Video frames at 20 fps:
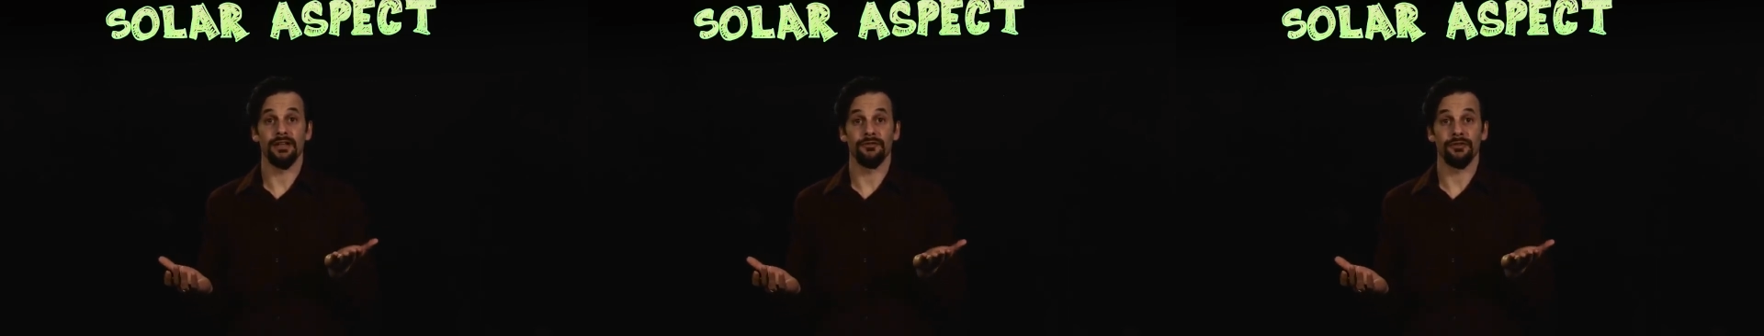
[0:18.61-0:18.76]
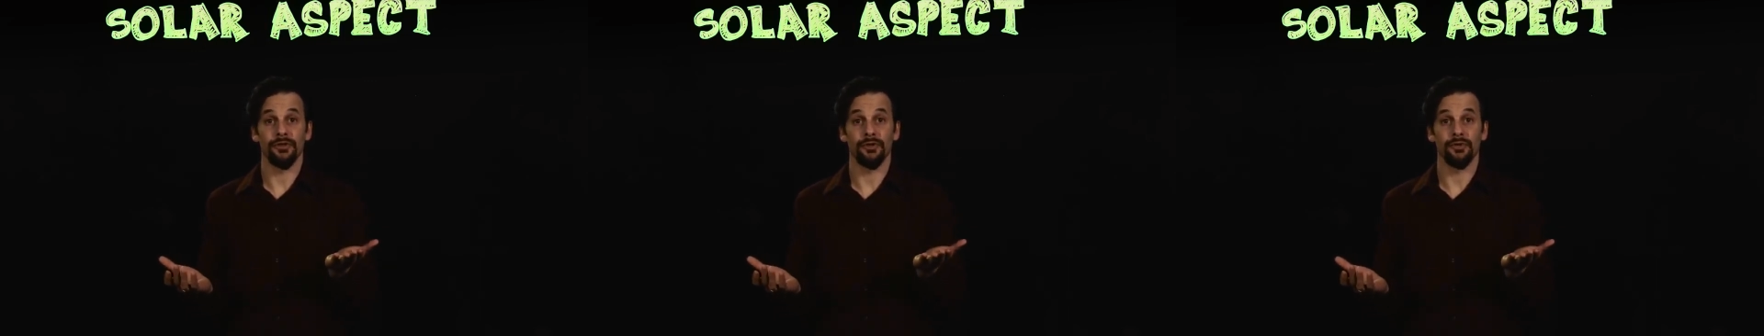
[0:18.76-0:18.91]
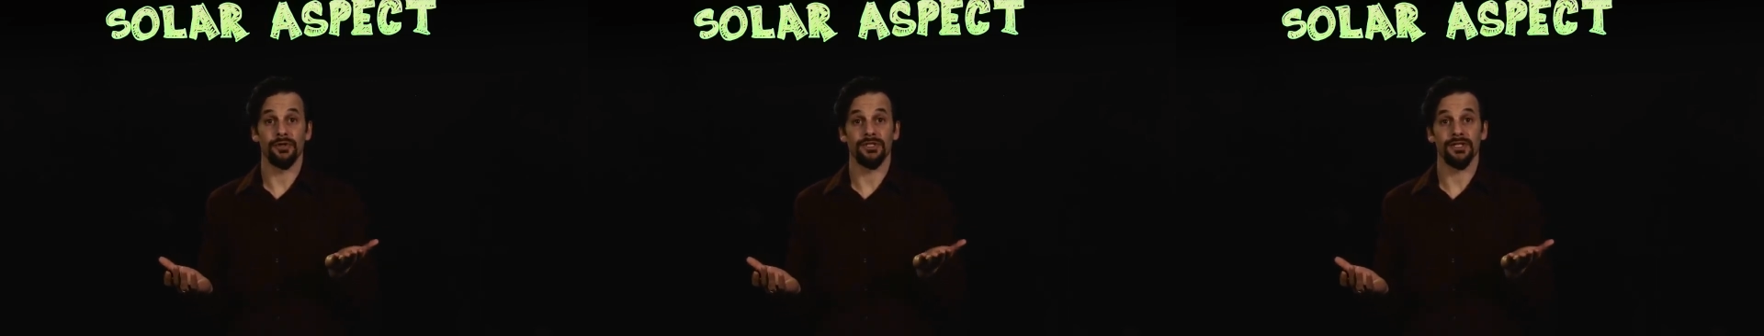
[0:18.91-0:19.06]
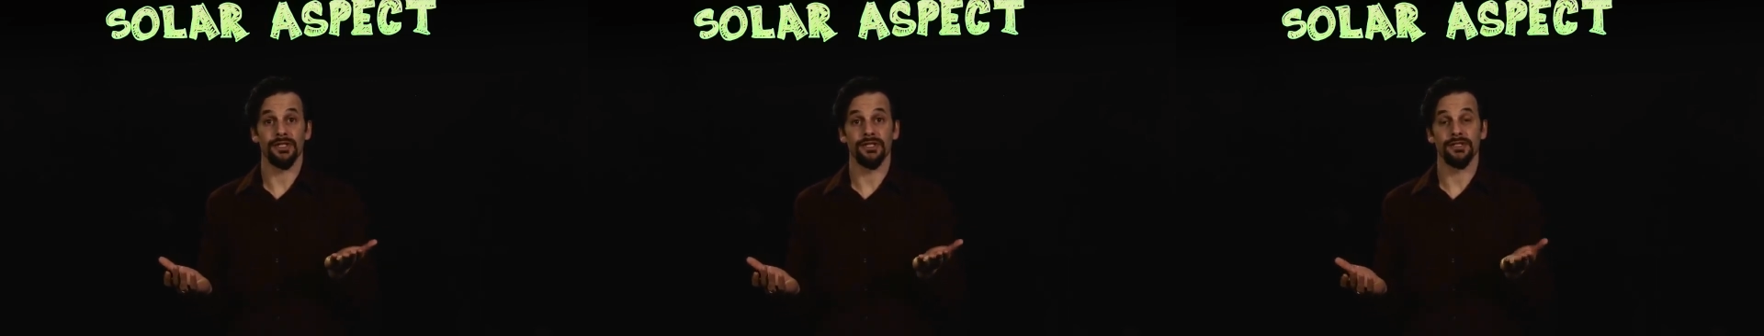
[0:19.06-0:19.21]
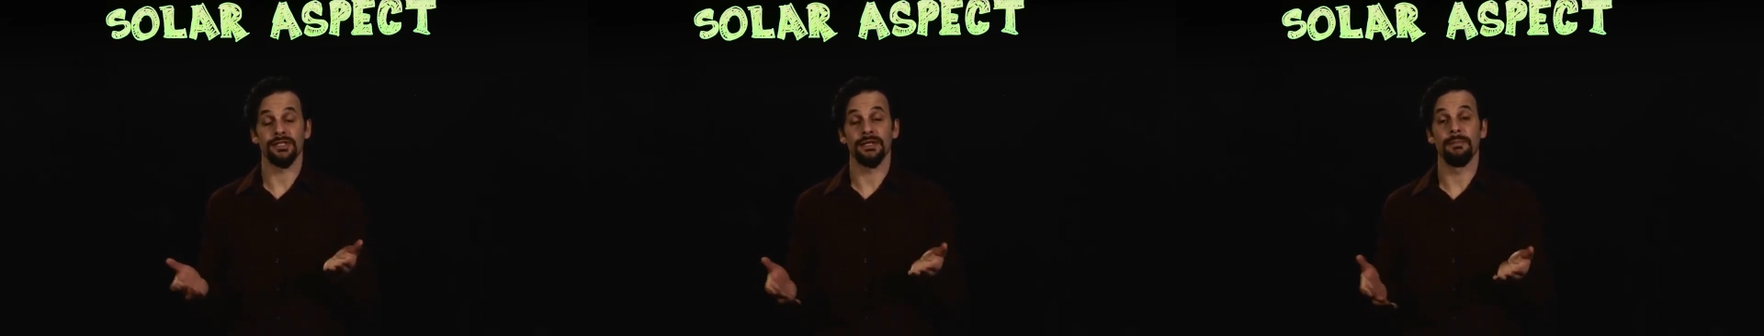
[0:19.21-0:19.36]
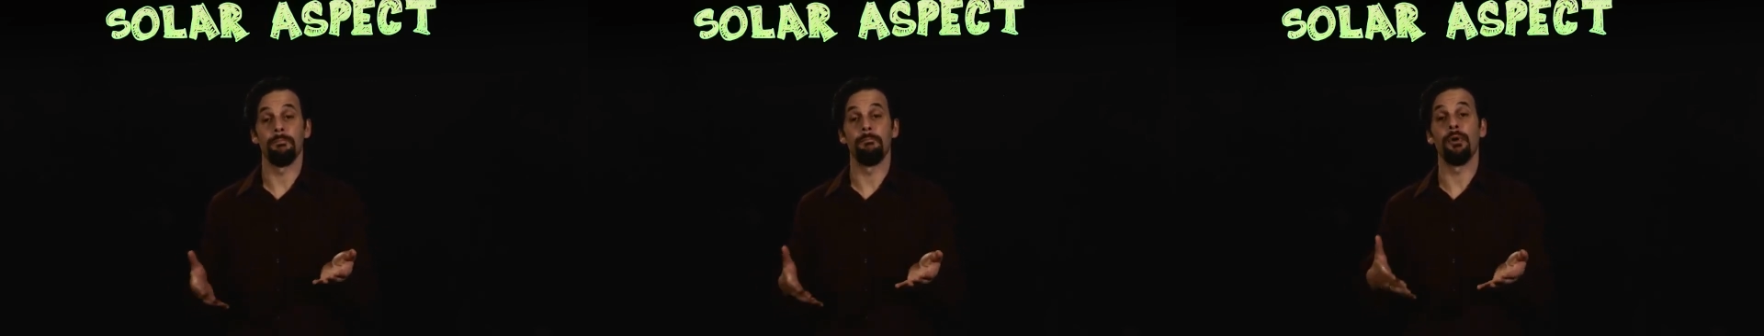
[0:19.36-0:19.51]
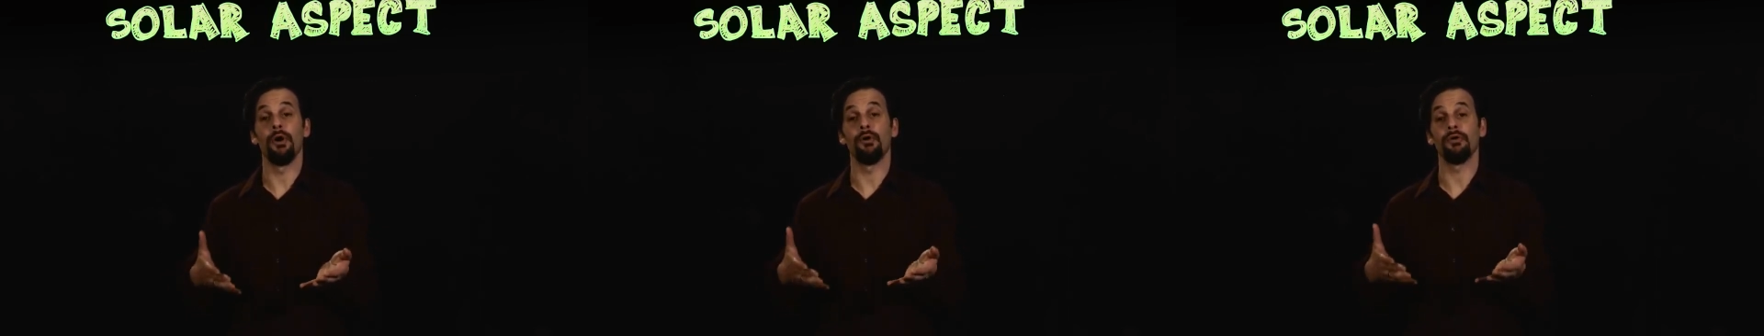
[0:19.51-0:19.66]
influences
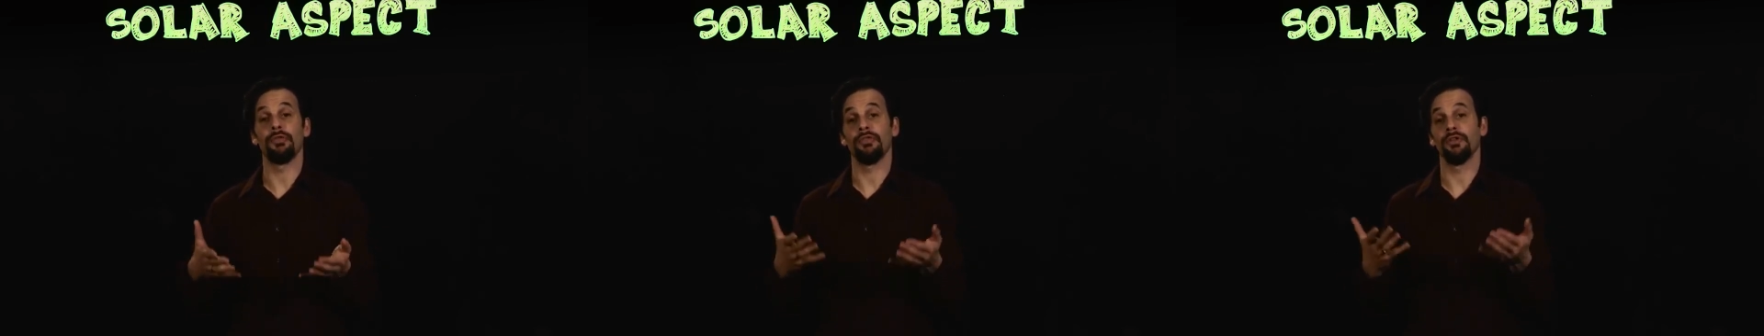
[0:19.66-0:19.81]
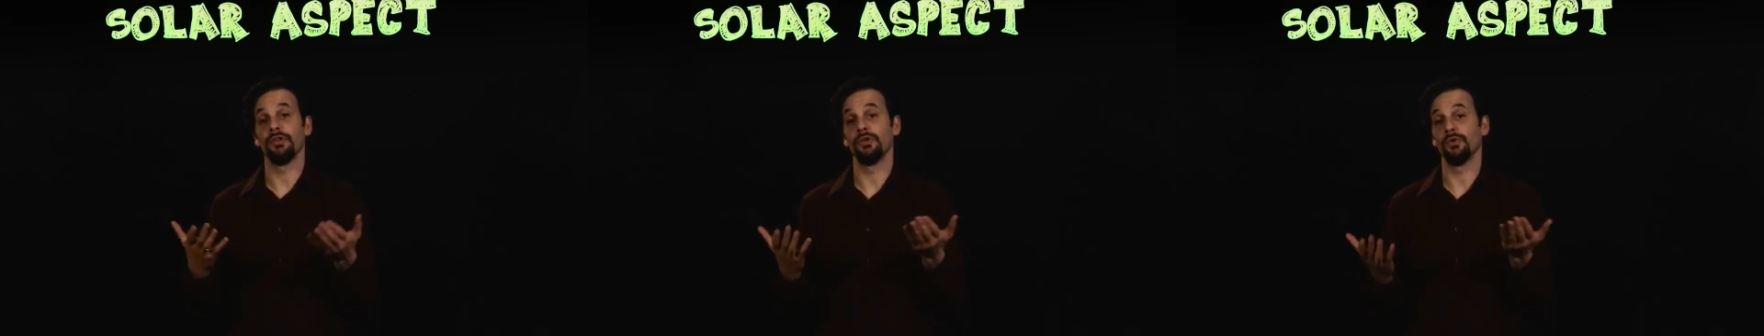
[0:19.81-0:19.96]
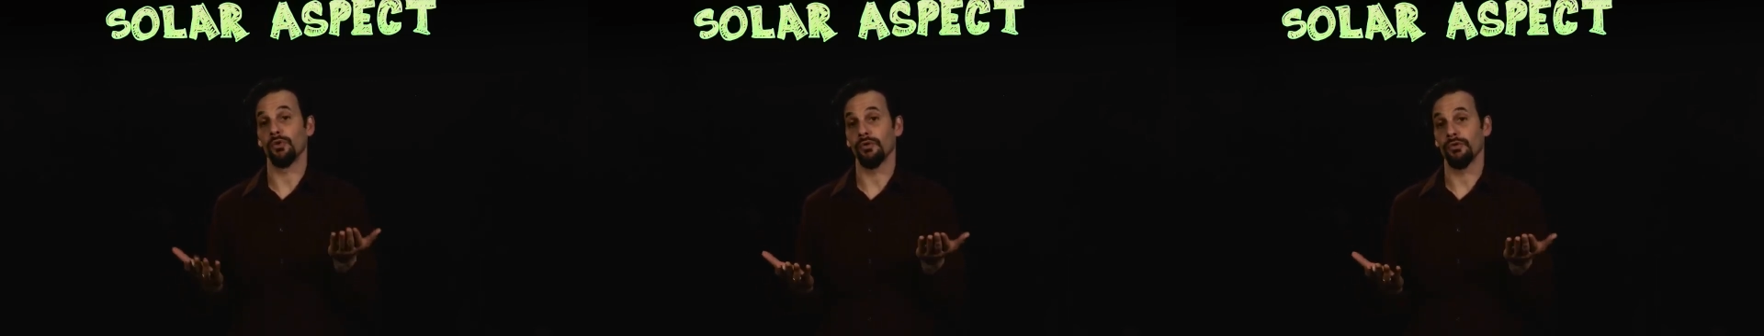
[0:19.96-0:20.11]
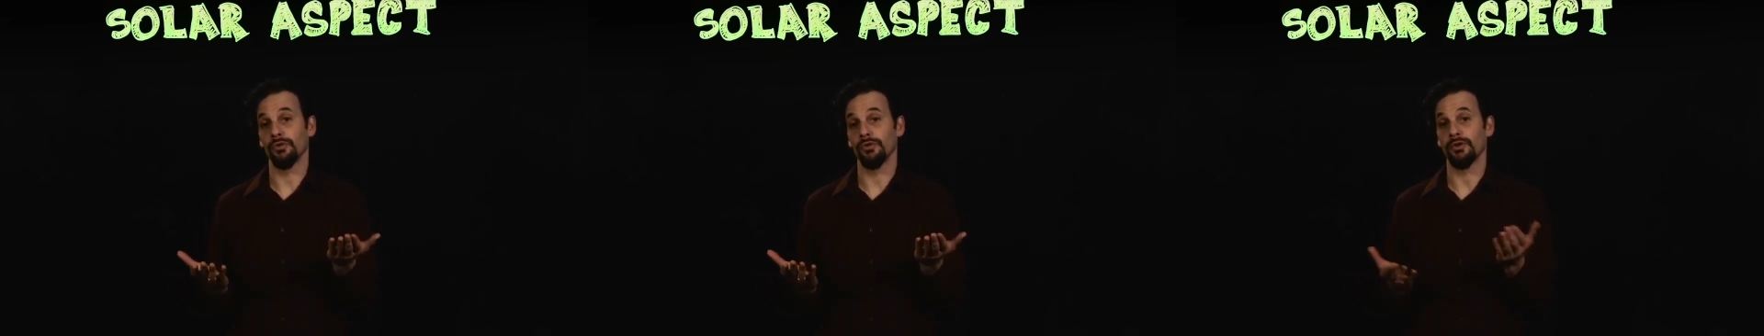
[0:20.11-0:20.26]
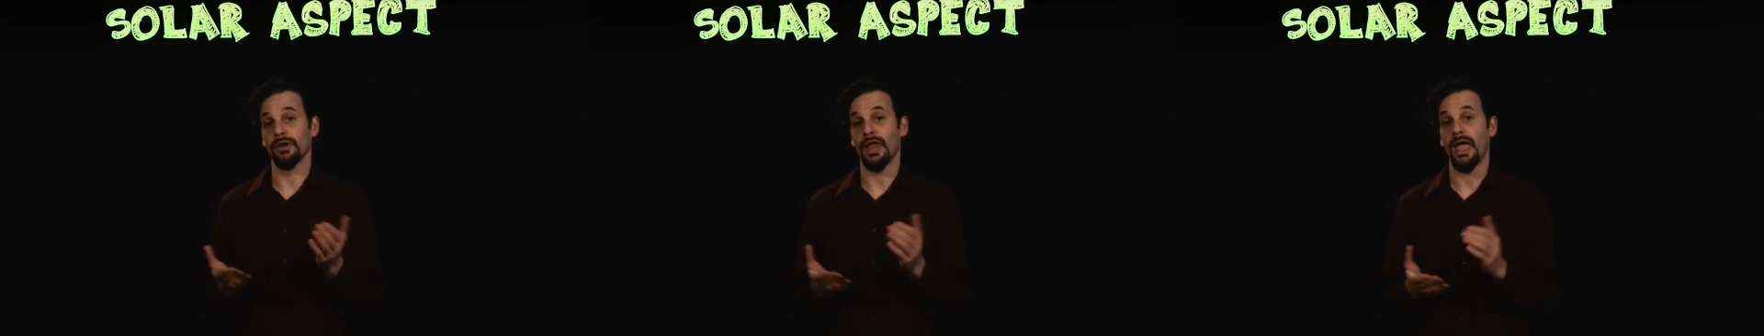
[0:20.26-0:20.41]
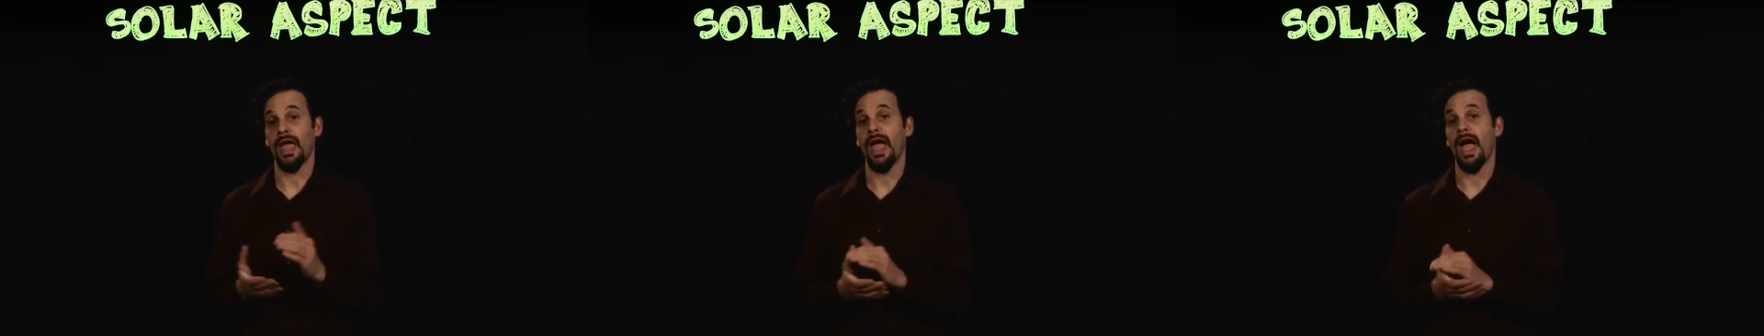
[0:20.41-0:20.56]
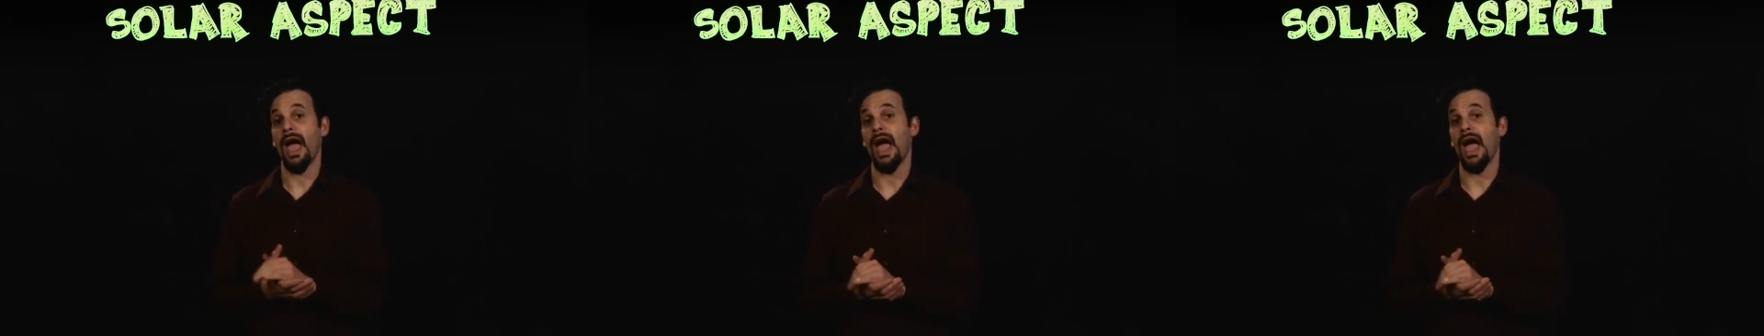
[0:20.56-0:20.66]
in both the northern